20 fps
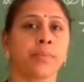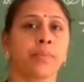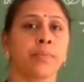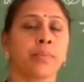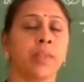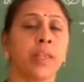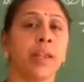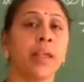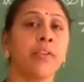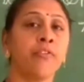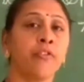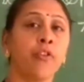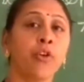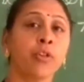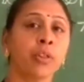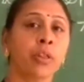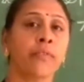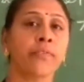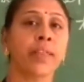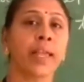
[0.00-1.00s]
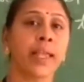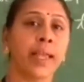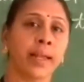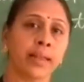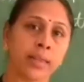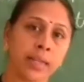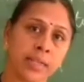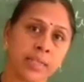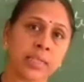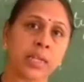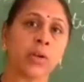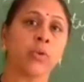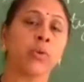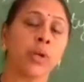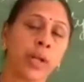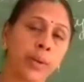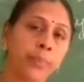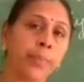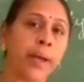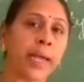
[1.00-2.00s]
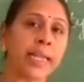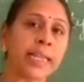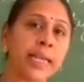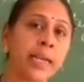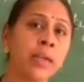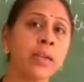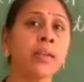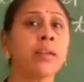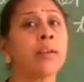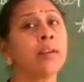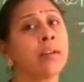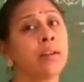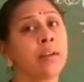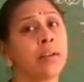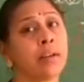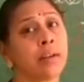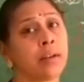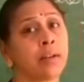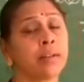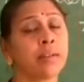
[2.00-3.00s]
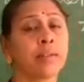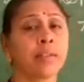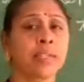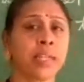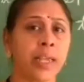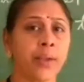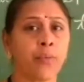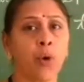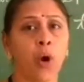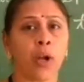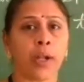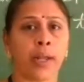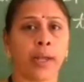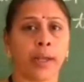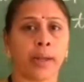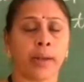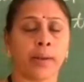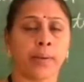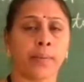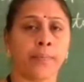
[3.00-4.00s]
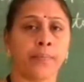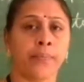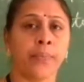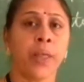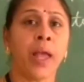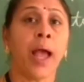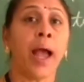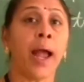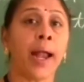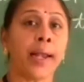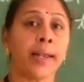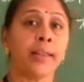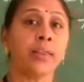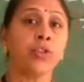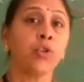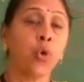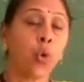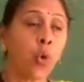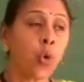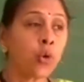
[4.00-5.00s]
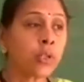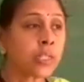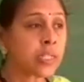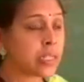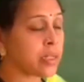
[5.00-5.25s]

3/4 of the earth is surrounded by the sea water, and those